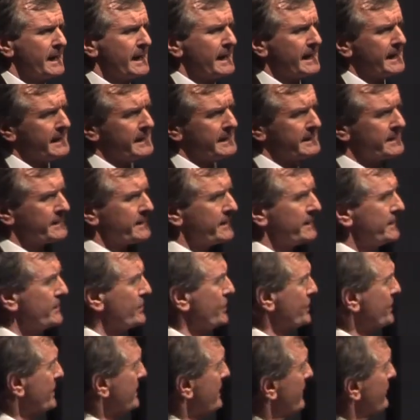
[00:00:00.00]
And
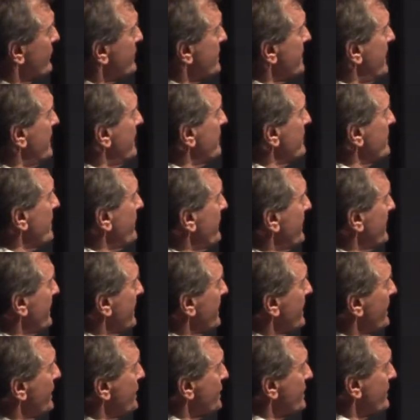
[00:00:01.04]
just to give you, some
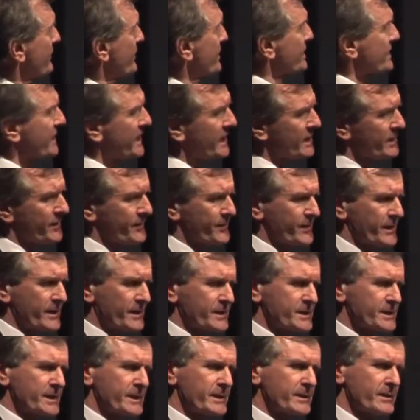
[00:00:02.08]
indication of the scale of
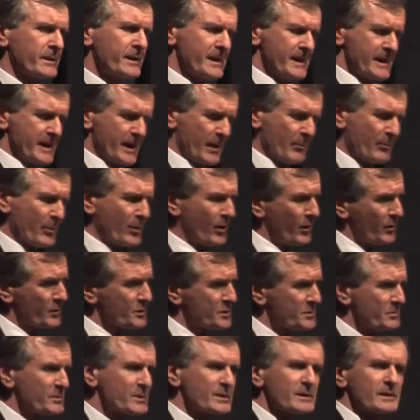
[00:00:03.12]
things here,
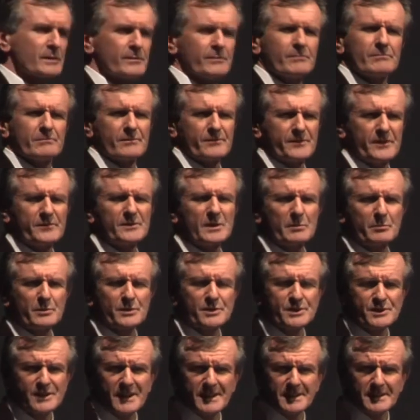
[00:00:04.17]
approximately
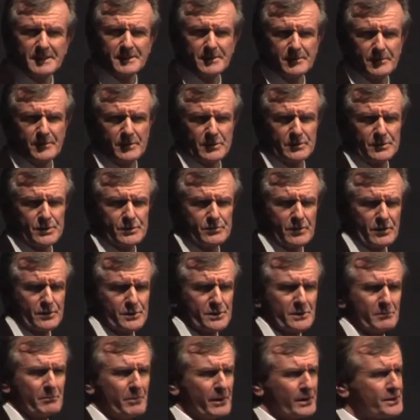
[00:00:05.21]
50% of the
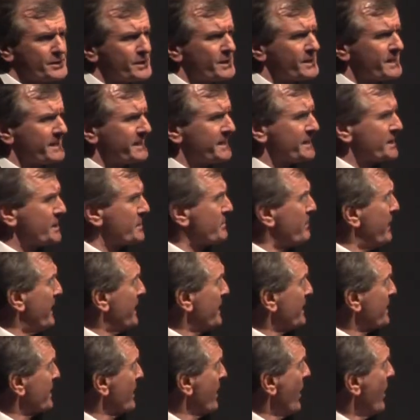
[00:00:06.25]
construction budget is
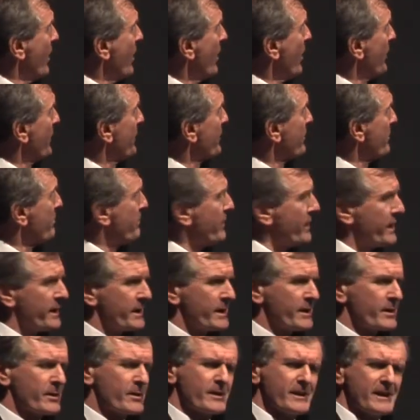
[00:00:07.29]
spent on the
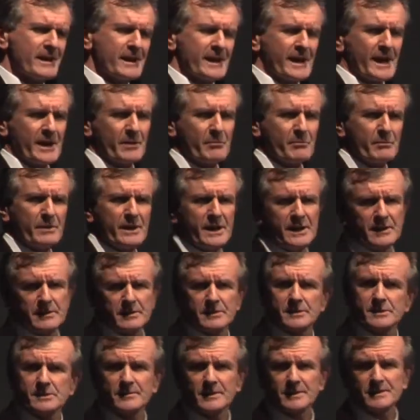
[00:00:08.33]
repair and
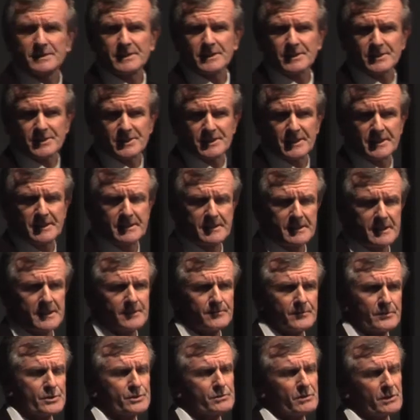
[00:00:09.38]
maintenance of existing
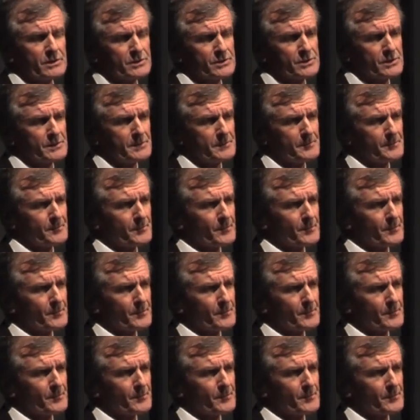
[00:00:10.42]
infrastructure.